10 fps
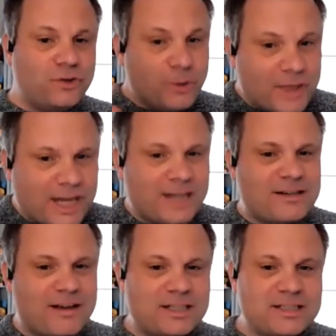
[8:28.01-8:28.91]
You then had
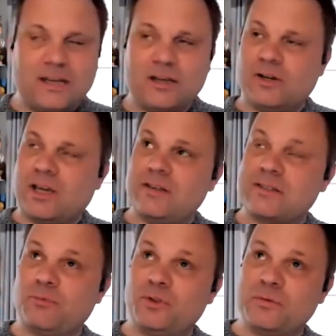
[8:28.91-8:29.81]
the idea, okay,
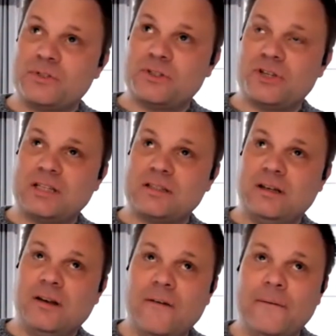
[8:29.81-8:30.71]
someone suggested,